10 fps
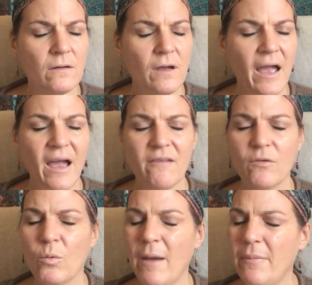have a
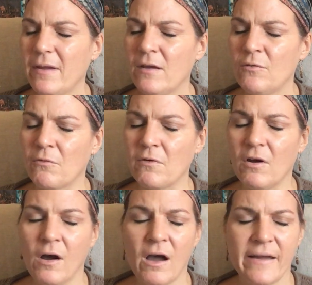weapon or
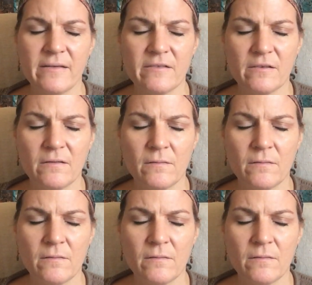not.